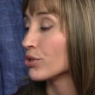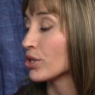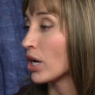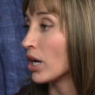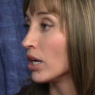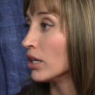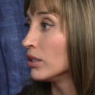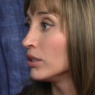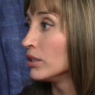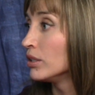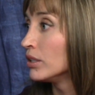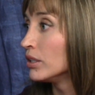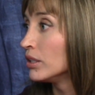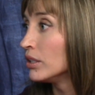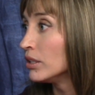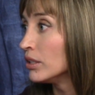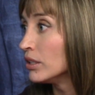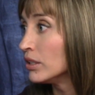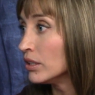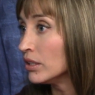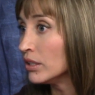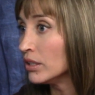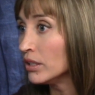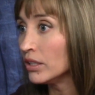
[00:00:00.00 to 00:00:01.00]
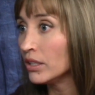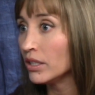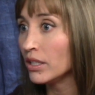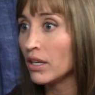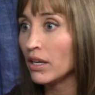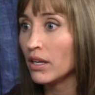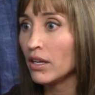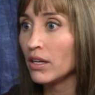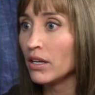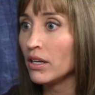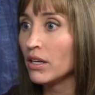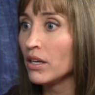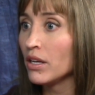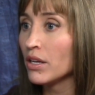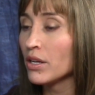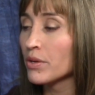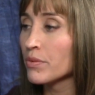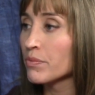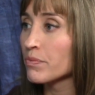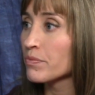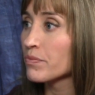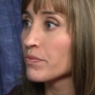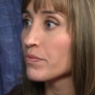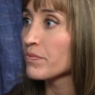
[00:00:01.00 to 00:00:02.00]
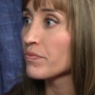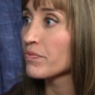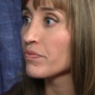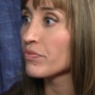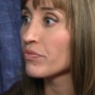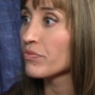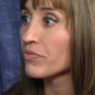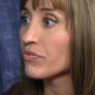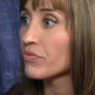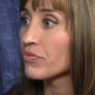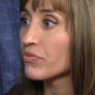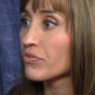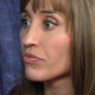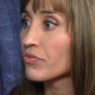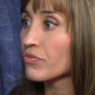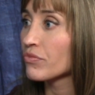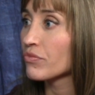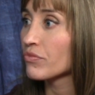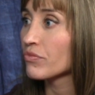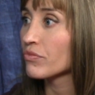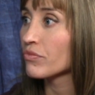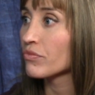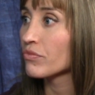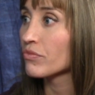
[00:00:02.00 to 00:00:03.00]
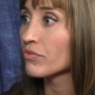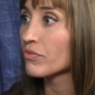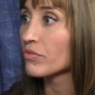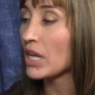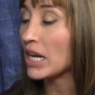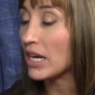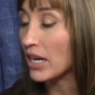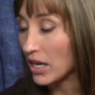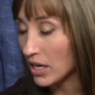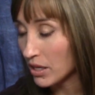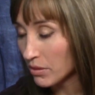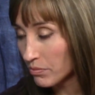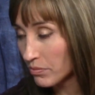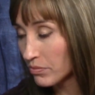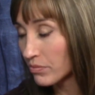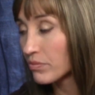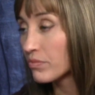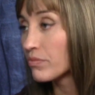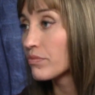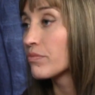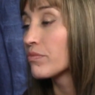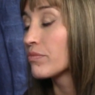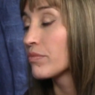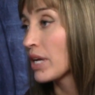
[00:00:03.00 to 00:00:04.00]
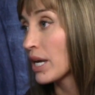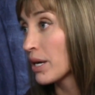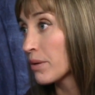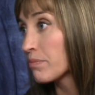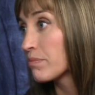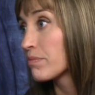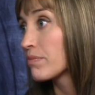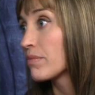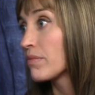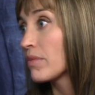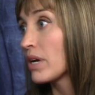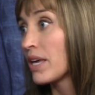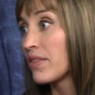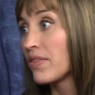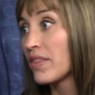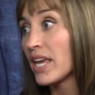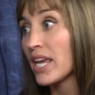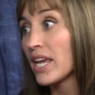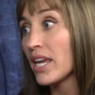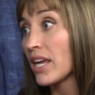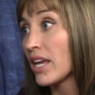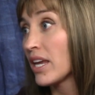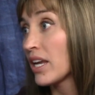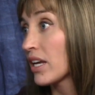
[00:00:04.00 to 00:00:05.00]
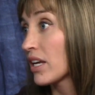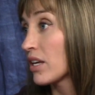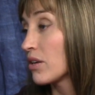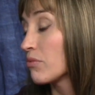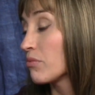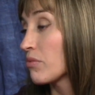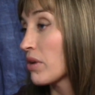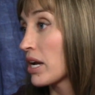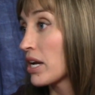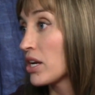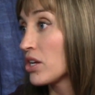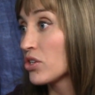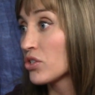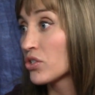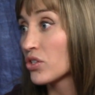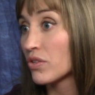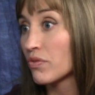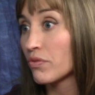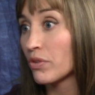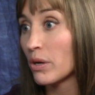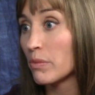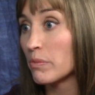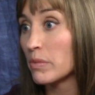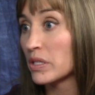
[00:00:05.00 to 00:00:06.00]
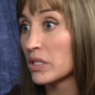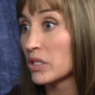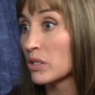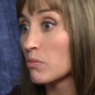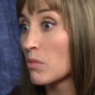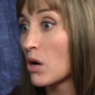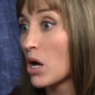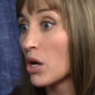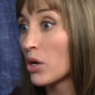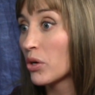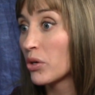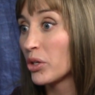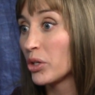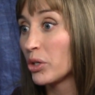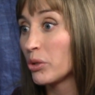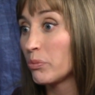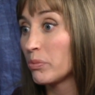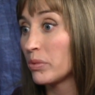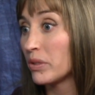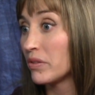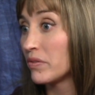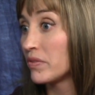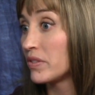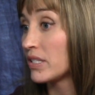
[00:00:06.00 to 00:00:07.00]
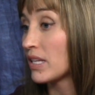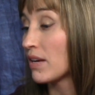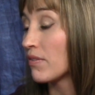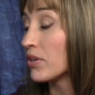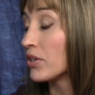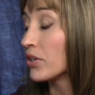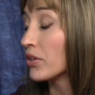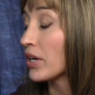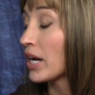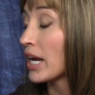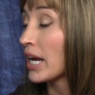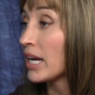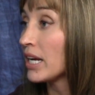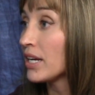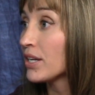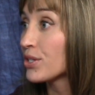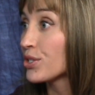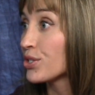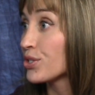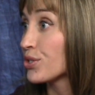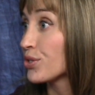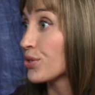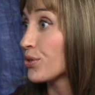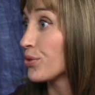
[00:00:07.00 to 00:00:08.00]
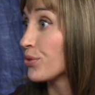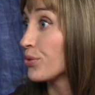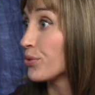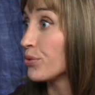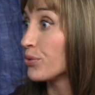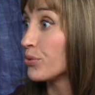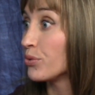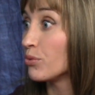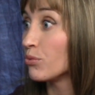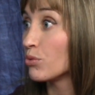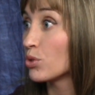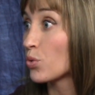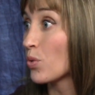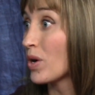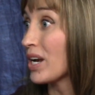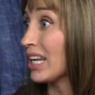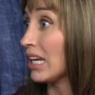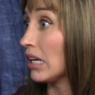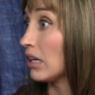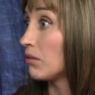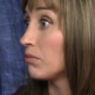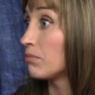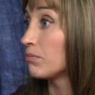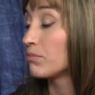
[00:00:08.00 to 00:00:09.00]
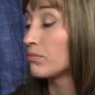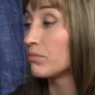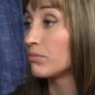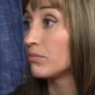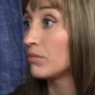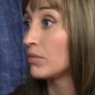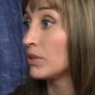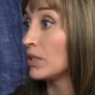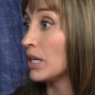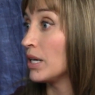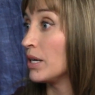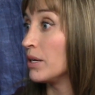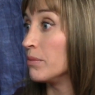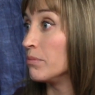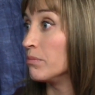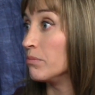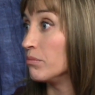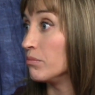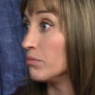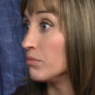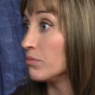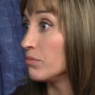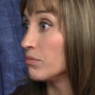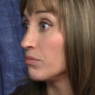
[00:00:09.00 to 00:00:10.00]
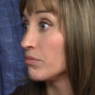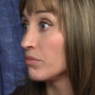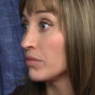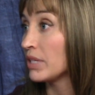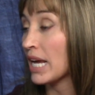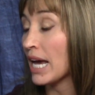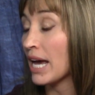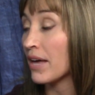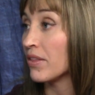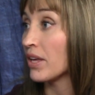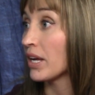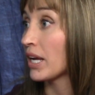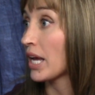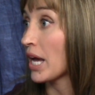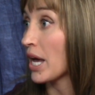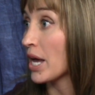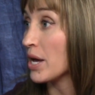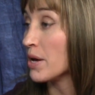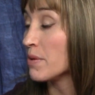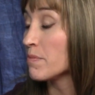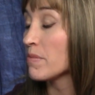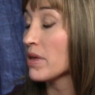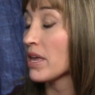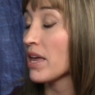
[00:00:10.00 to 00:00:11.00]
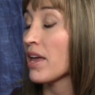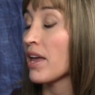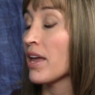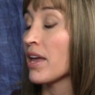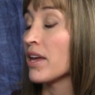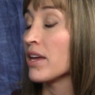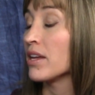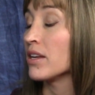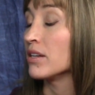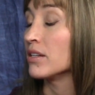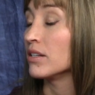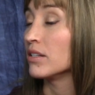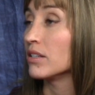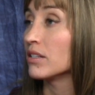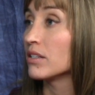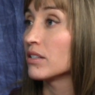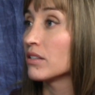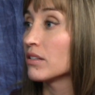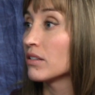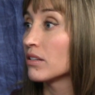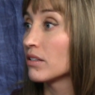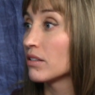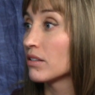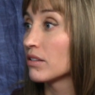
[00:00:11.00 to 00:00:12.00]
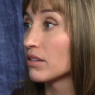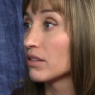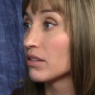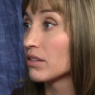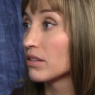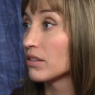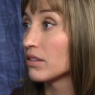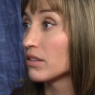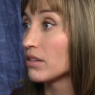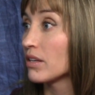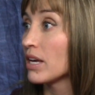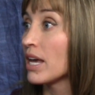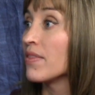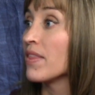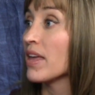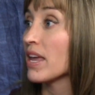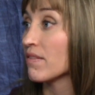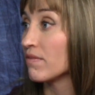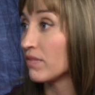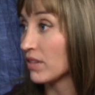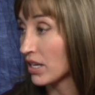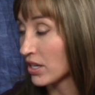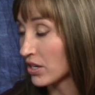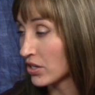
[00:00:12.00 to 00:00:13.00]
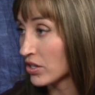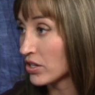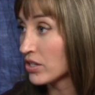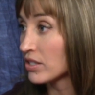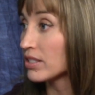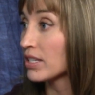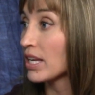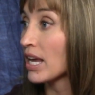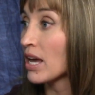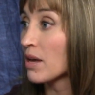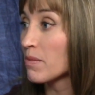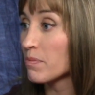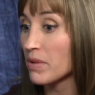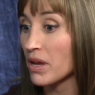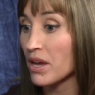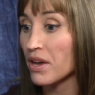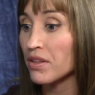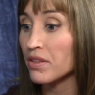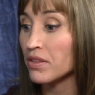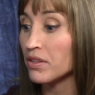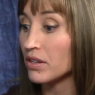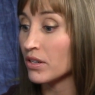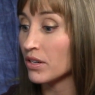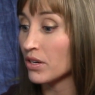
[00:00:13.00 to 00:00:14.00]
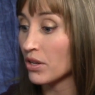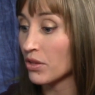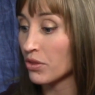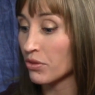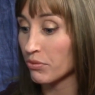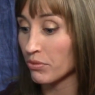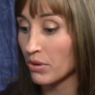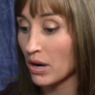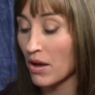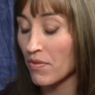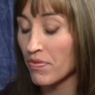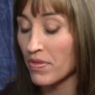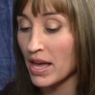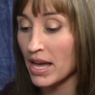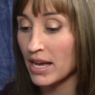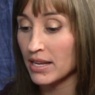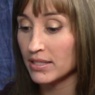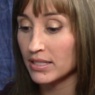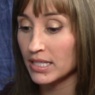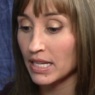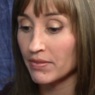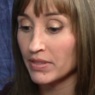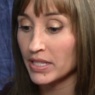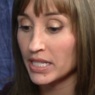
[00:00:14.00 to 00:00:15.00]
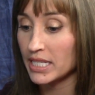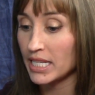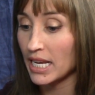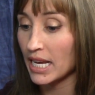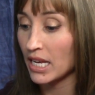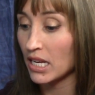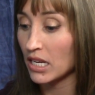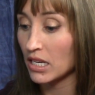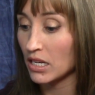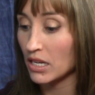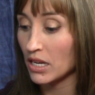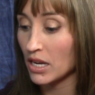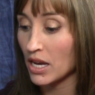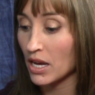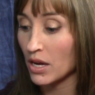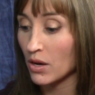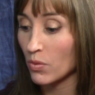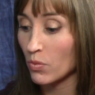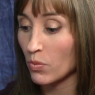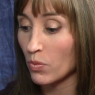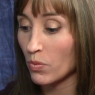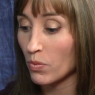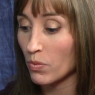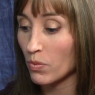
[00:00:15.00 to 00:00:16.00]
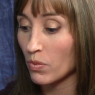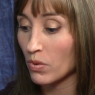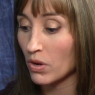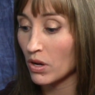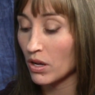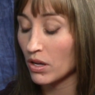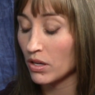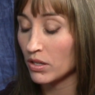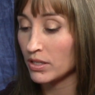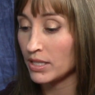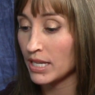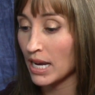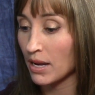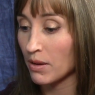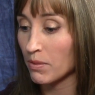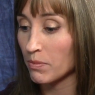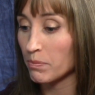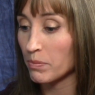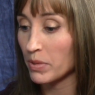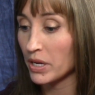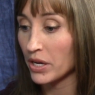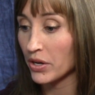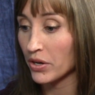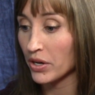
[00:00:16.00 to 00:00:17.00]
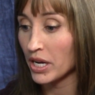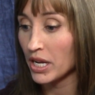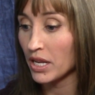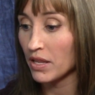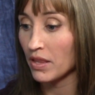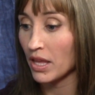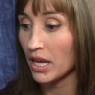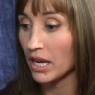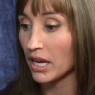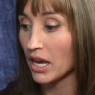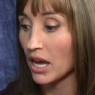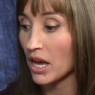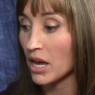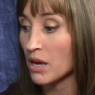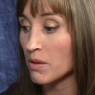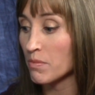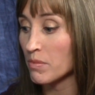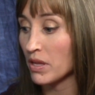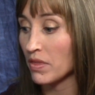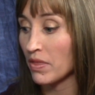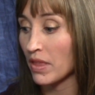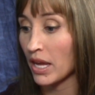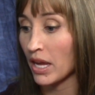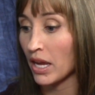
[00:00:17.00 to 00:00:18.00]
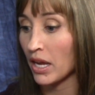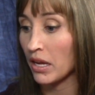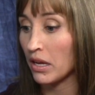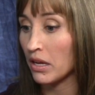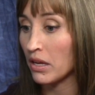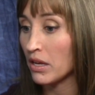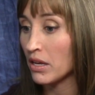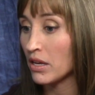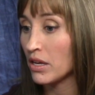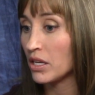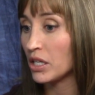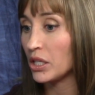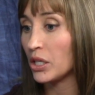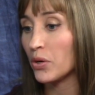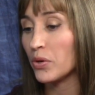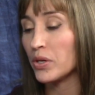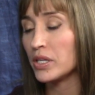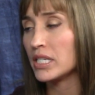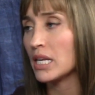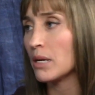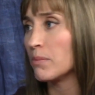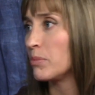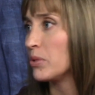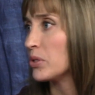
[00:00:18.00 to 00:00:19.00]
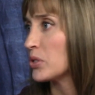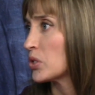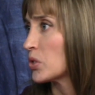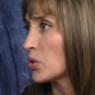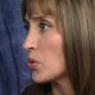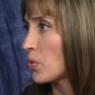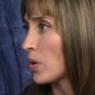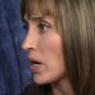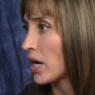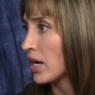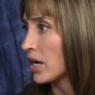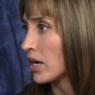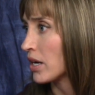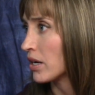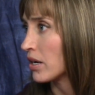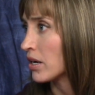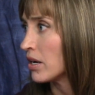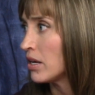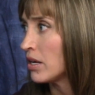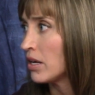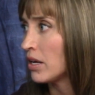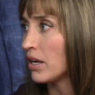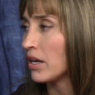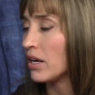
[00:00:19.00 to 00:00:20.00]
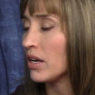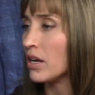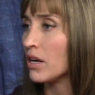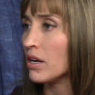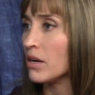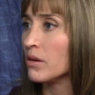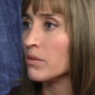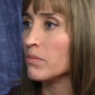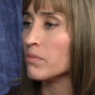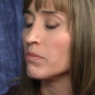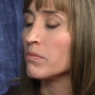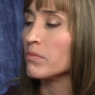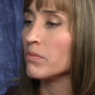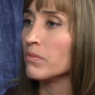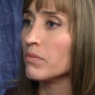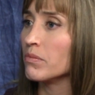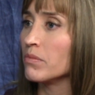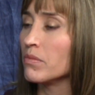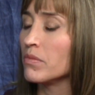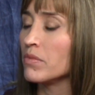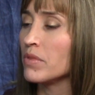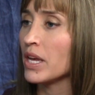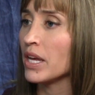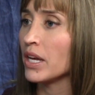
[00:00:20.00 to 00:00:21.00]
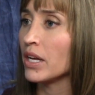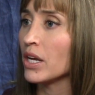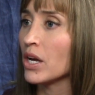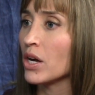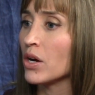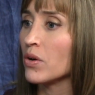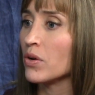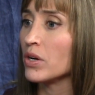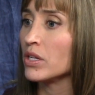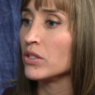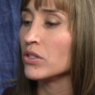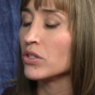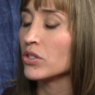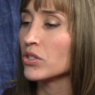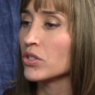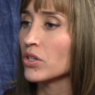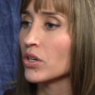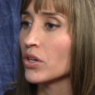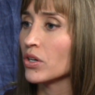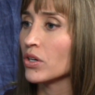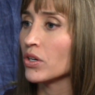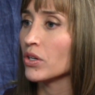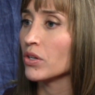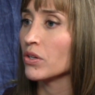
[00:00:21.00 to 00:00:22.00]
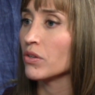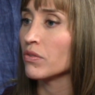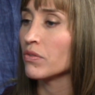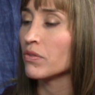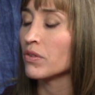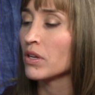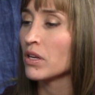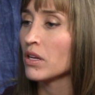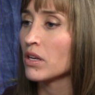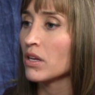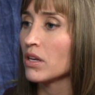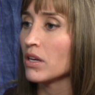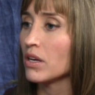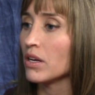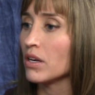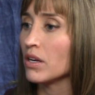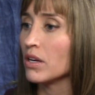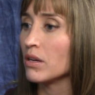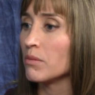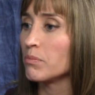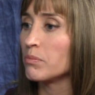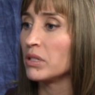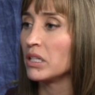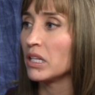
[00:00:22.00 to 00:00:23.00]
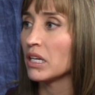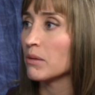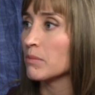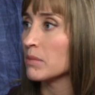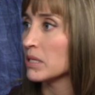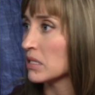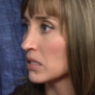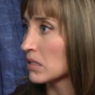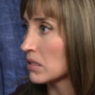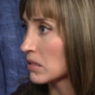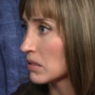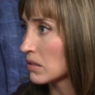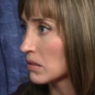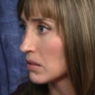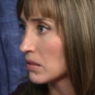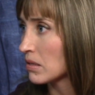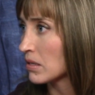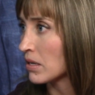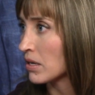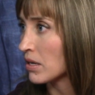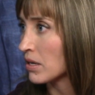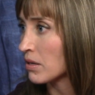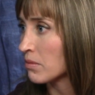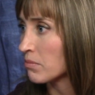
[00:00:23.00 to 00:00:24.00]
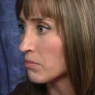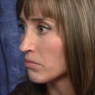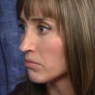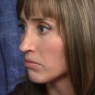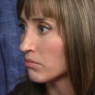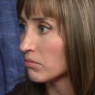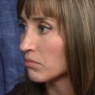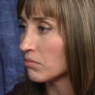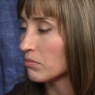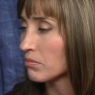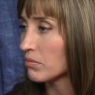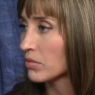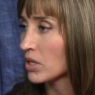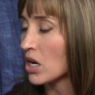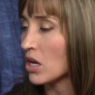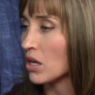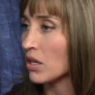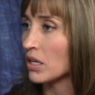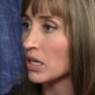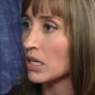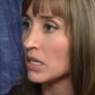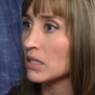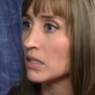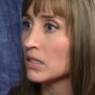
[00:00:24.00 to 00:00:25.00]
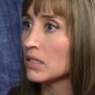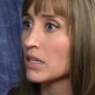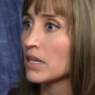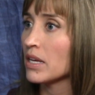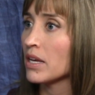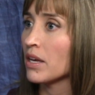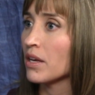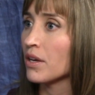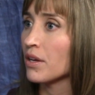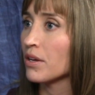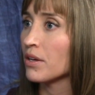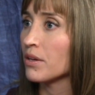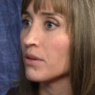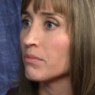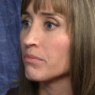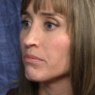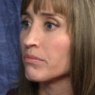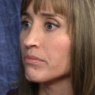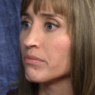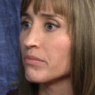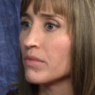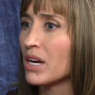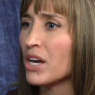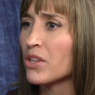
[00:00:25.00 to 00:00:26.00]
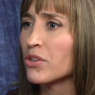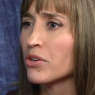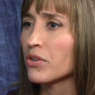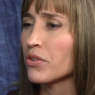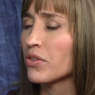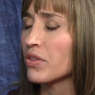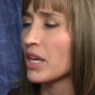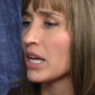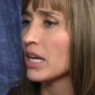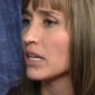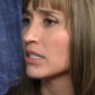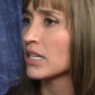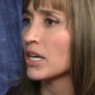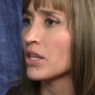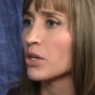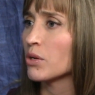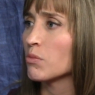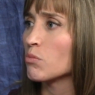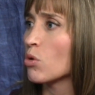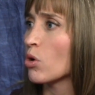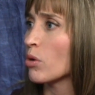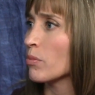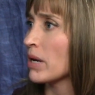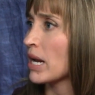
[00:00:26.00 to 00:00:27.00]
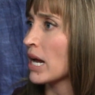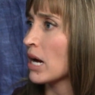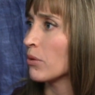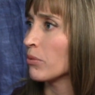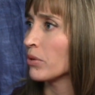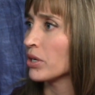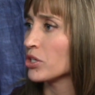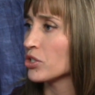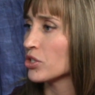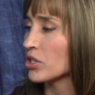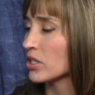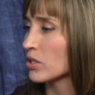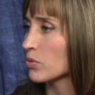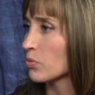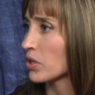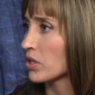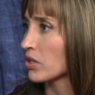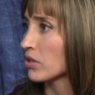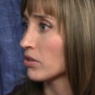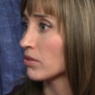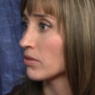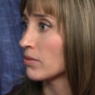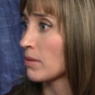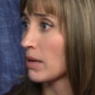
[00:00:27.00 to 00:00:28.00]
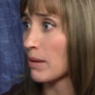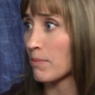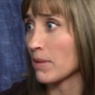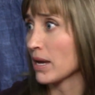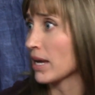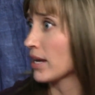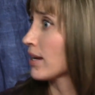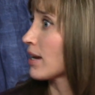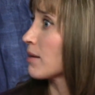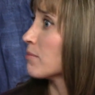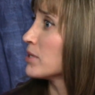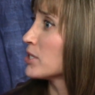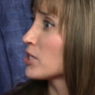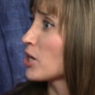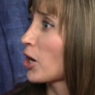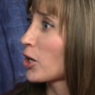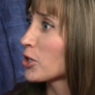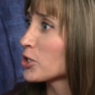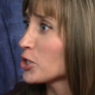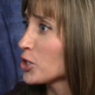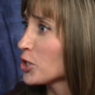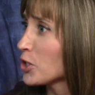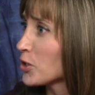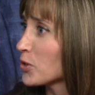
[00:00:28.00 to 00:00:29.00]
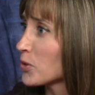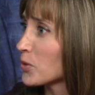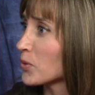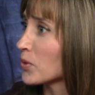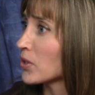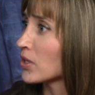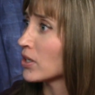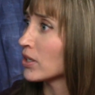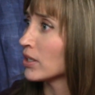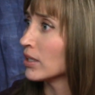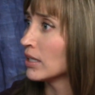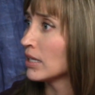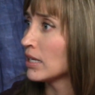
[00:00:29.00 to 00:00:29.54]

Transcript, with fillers: big are these groups? We did learn that sometimes they're college age and uh -huh. high school age yep. kids. And they it can range from a small group of seven or eight to 20. Um, wow. Yeah, that come and and they have leaders, I guess. And they have leaders, yep. Them. And throughout that seven to ten uh, day period, they come and they go to Temple Square. Um, they go and serve uh, polygamists um, colonies, um, other things, other Mormon outreaches, whether they might come and talk to you or.